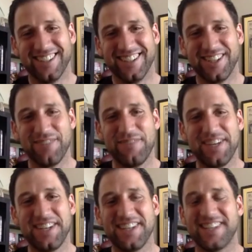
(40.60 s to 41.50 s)
You've
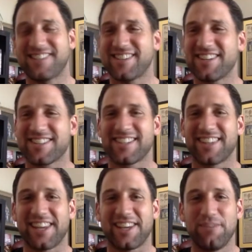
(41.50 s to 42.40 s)

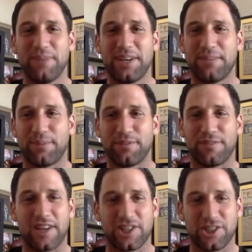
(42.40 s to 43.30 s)
been a
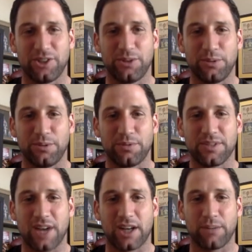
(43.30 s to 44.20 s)
professional
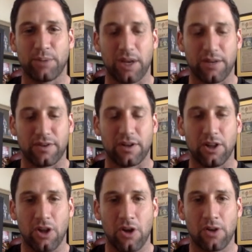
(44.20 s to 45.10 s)
soccer player for a
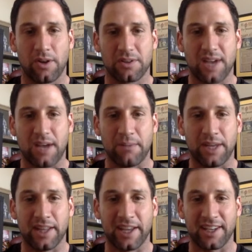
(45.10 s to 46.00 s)
long, long time,
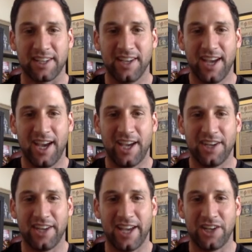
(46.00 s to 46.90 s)
and
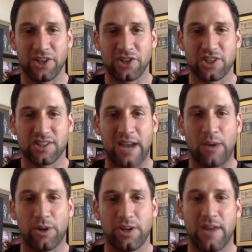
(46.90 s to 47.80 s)
and you're just, how
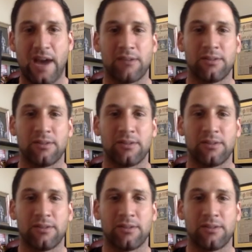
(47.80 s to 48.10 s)
old are you now?